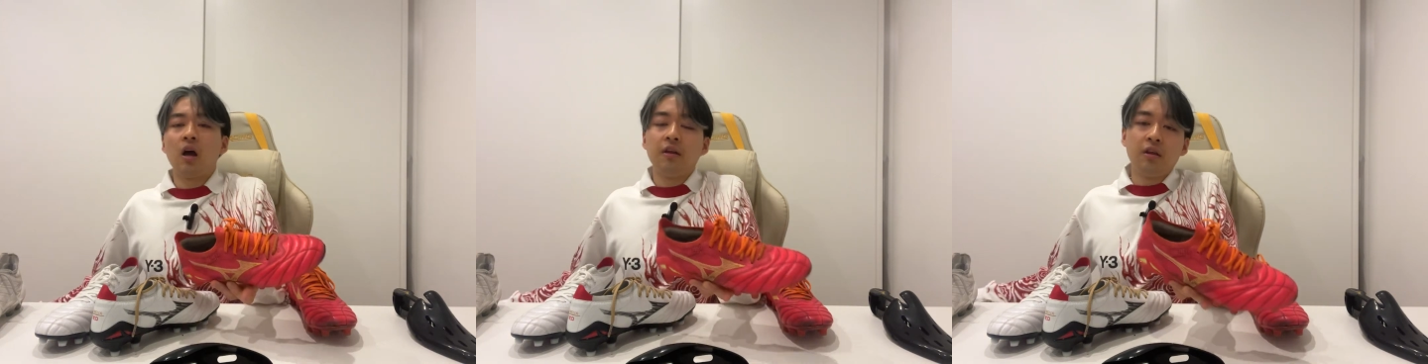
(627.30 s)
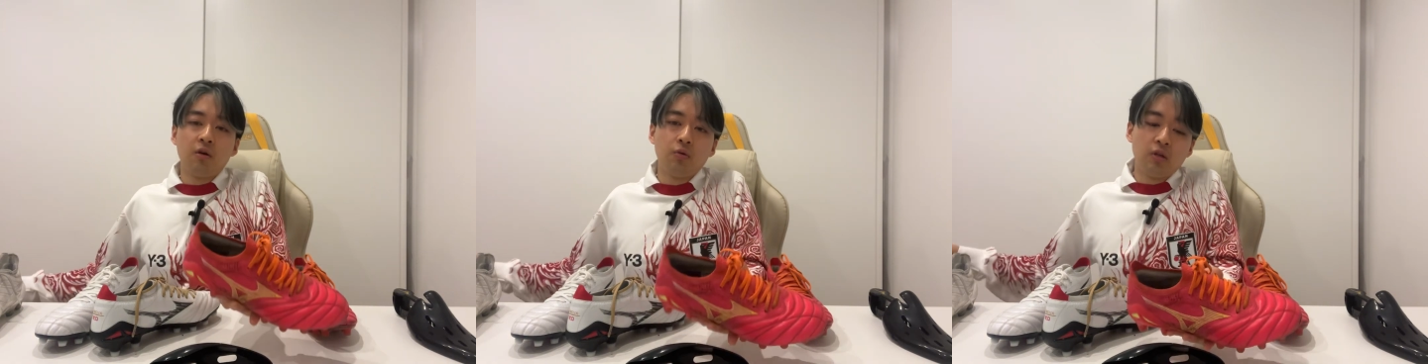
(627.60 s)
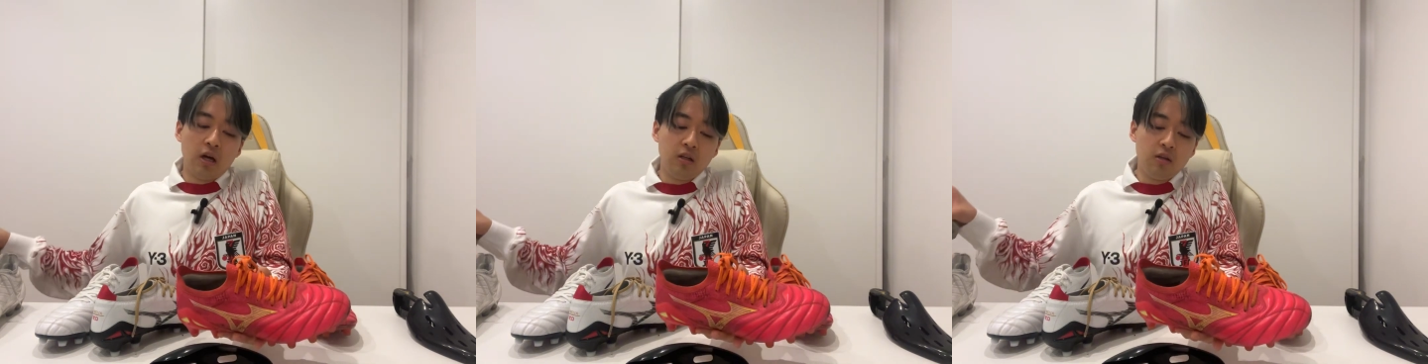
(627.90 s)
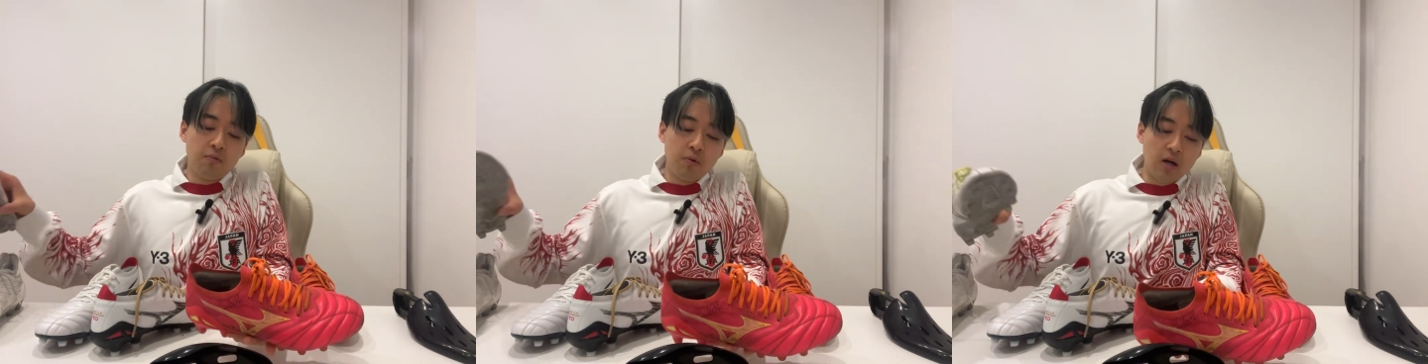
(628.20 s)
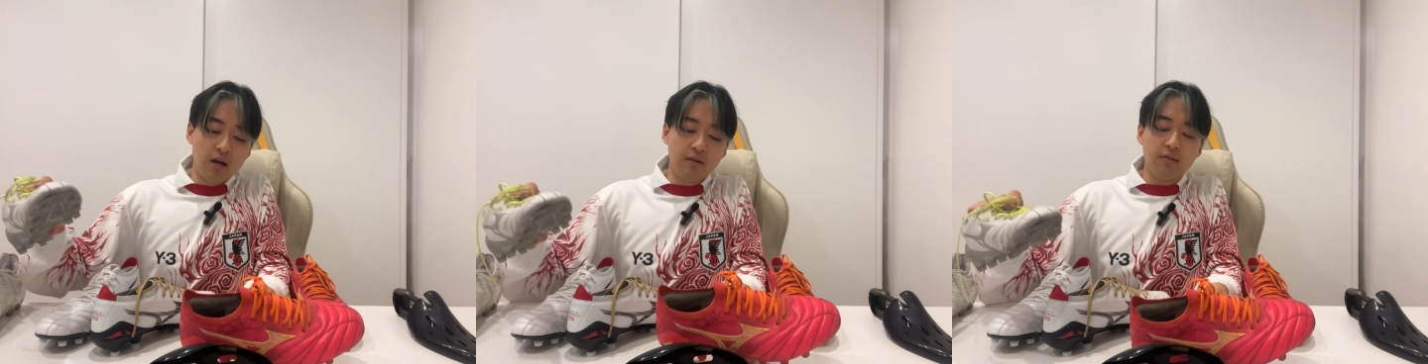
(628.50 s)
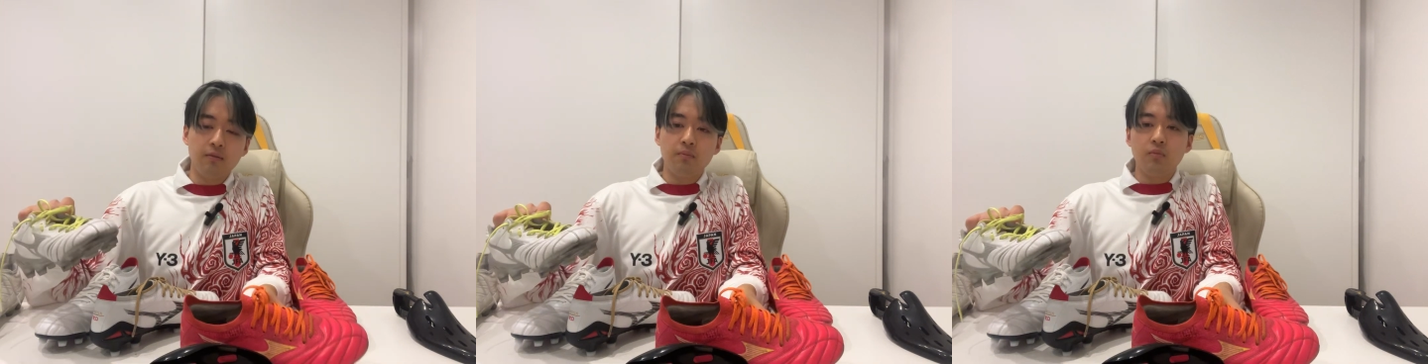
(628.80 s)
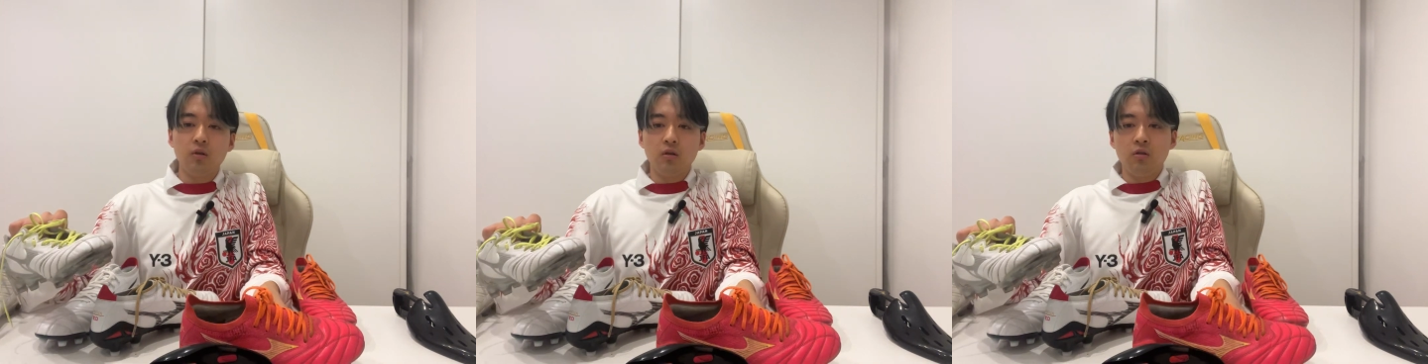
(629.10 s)
another alternative we have
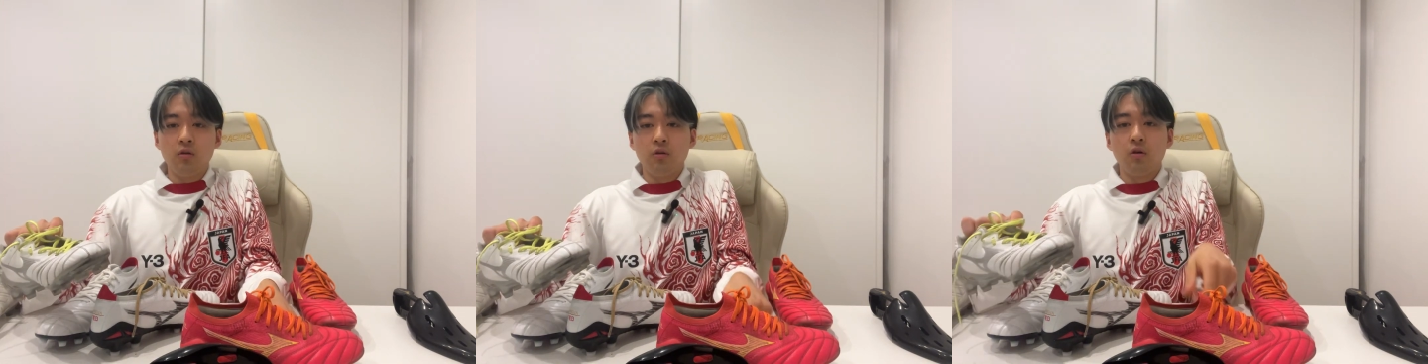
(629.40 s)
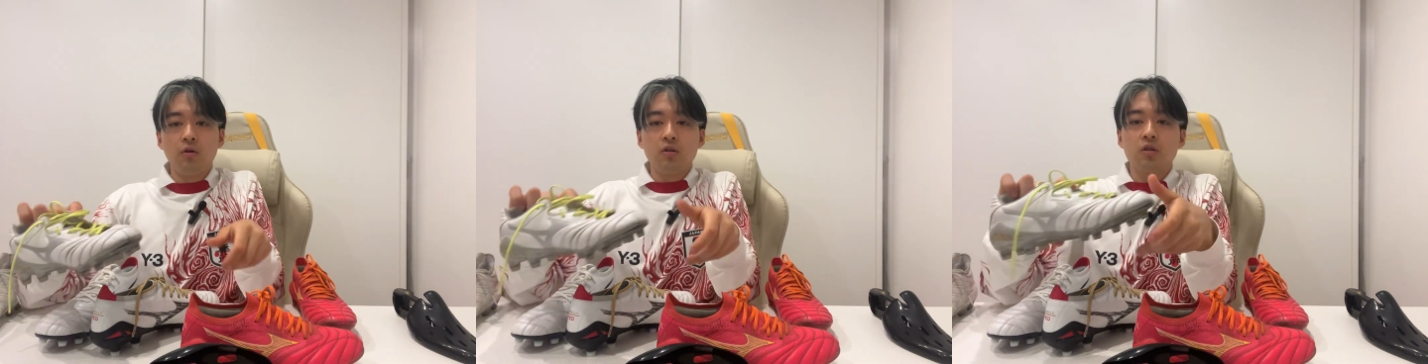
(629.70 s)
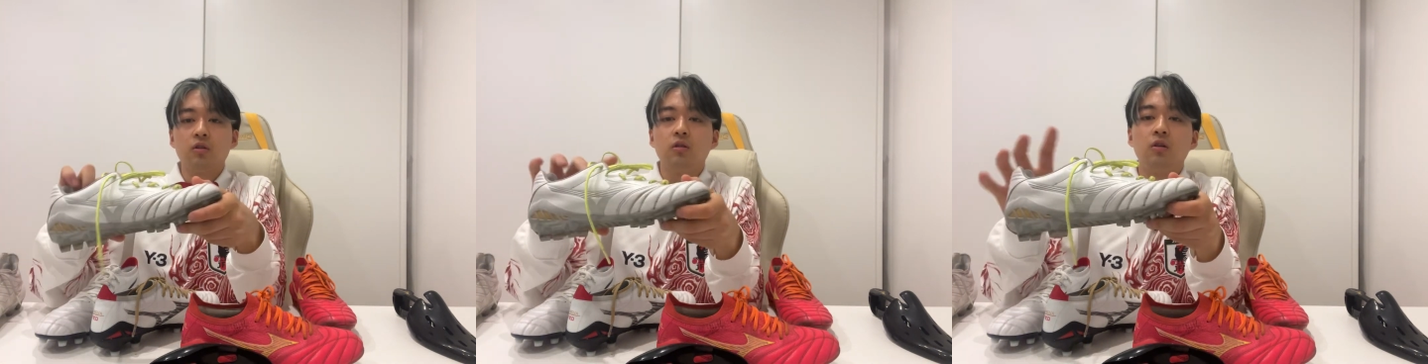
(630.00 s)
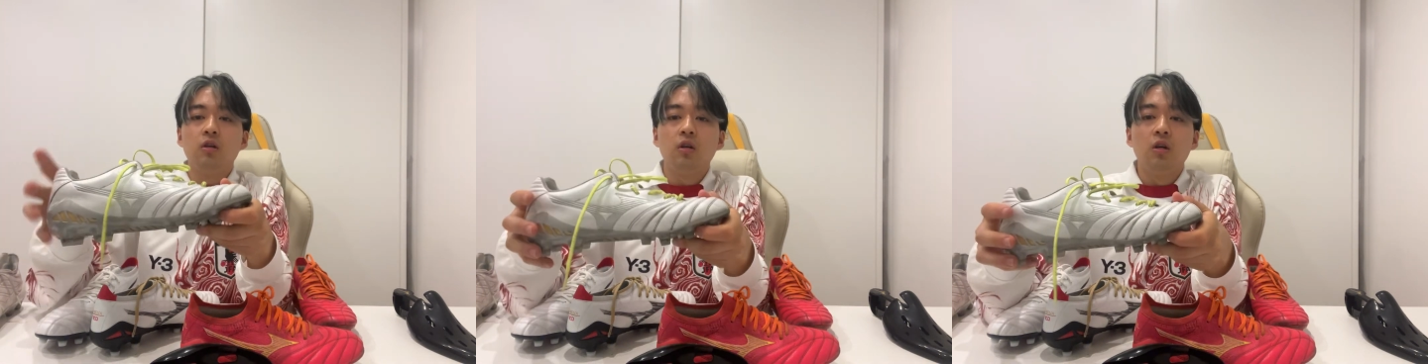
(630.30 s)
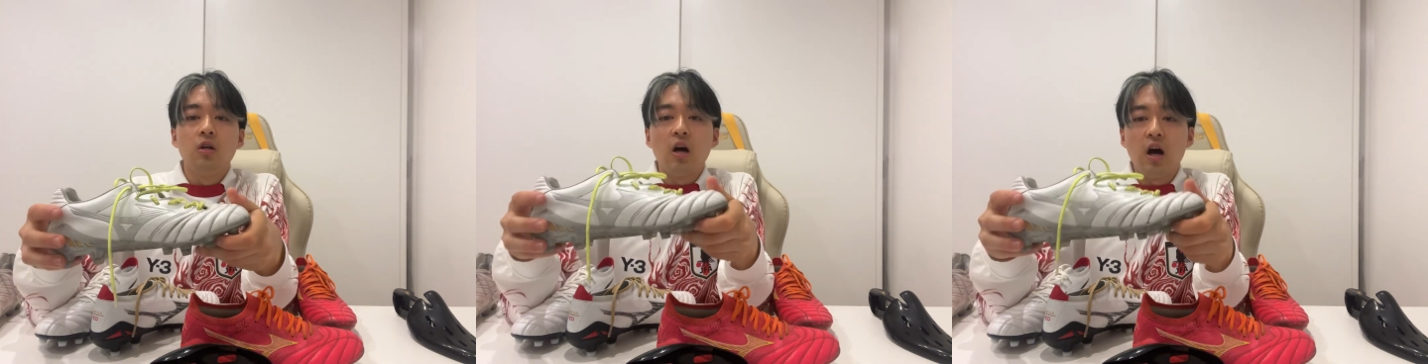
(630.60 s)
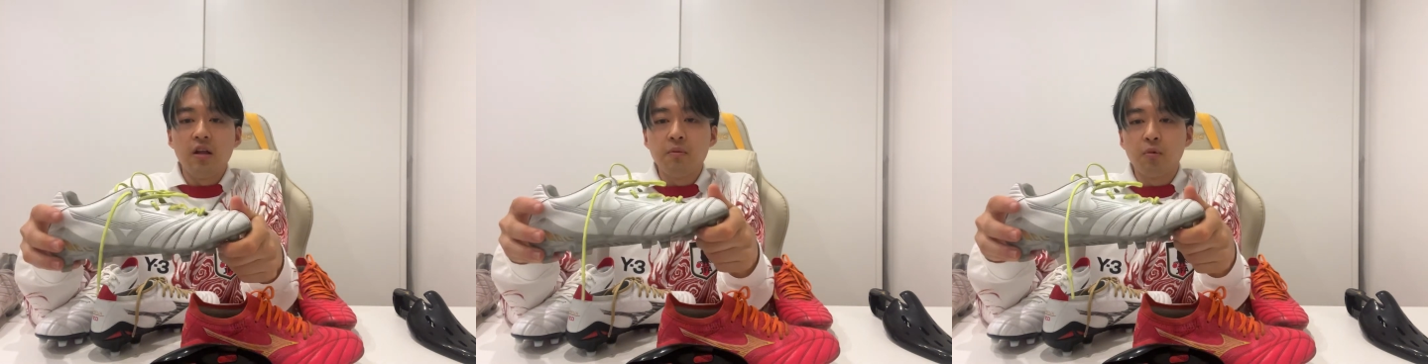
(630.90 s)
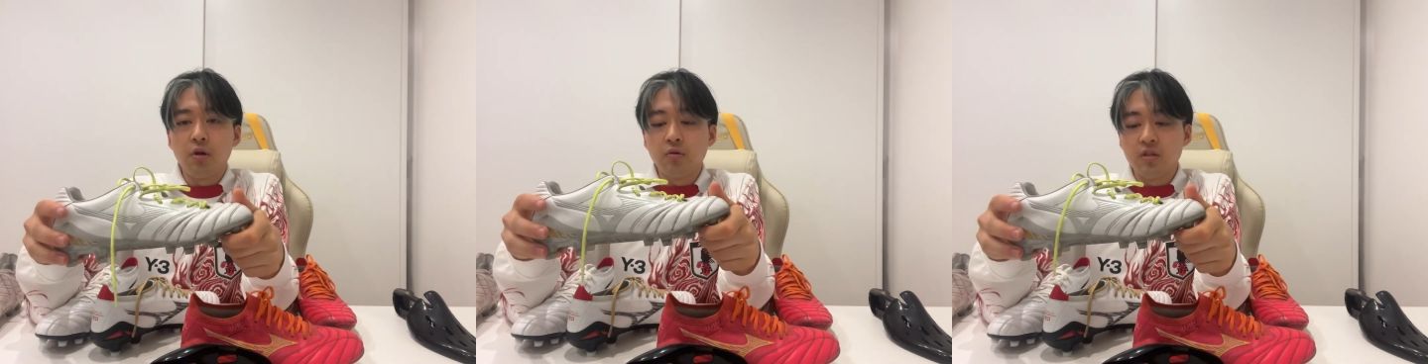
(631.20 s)
to those are the
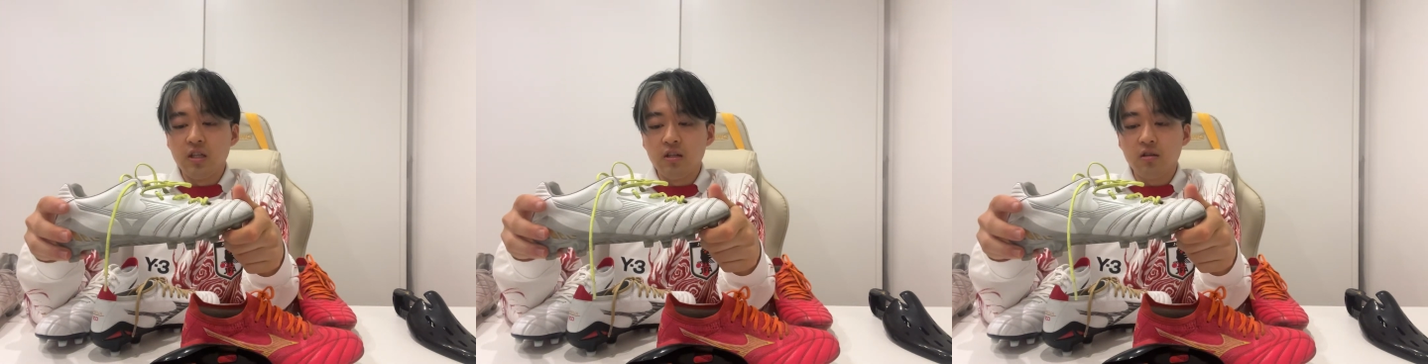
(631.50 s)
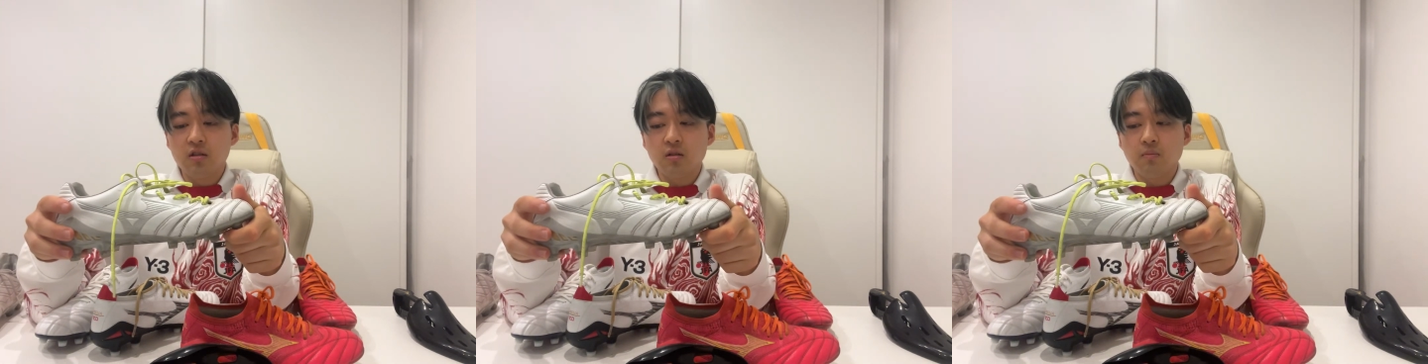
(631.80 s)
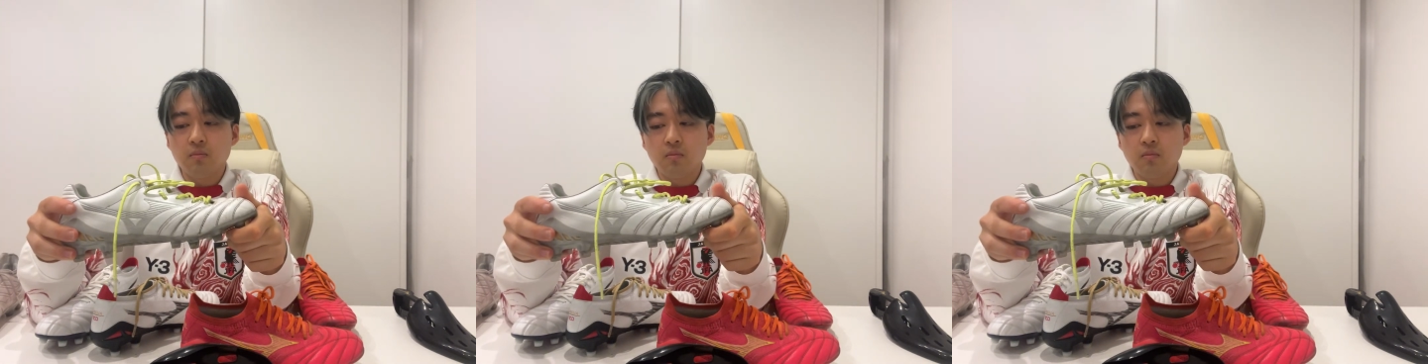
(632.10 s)
monocedars.